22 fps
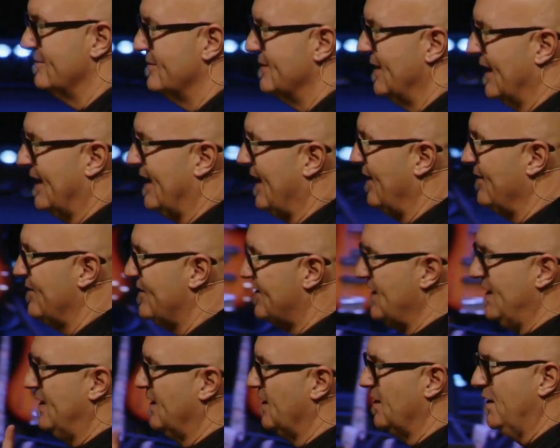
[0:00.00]
Like I've
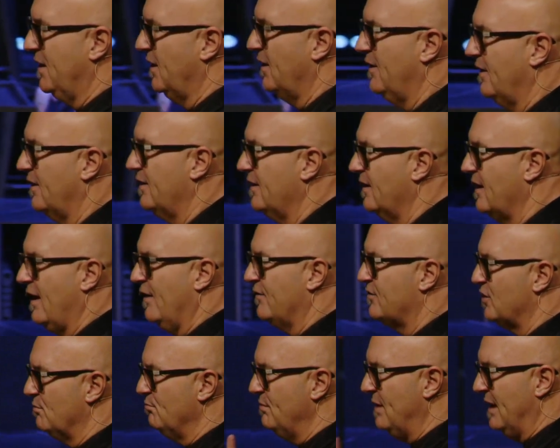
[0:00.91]
seen it now
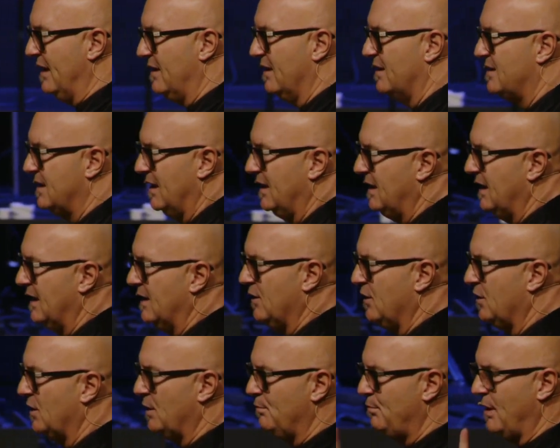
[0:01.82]
after meditating
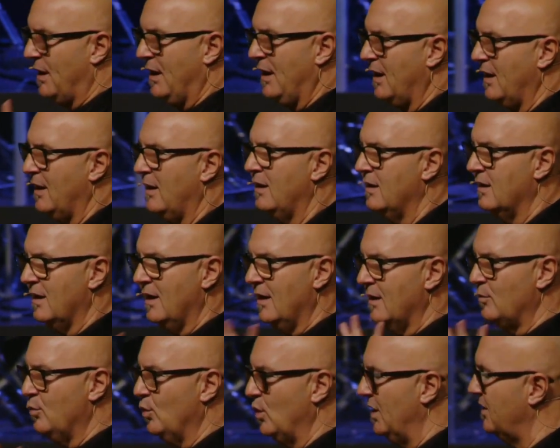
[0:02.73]
on it by
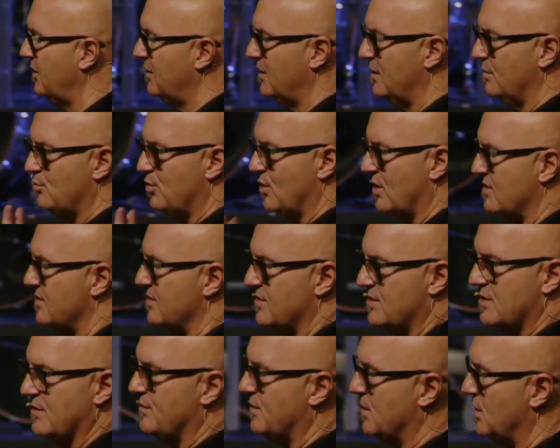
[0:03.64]
and with the
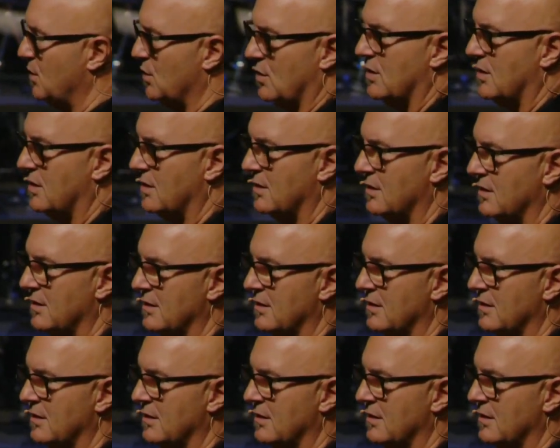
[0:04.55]
presence of the Lord.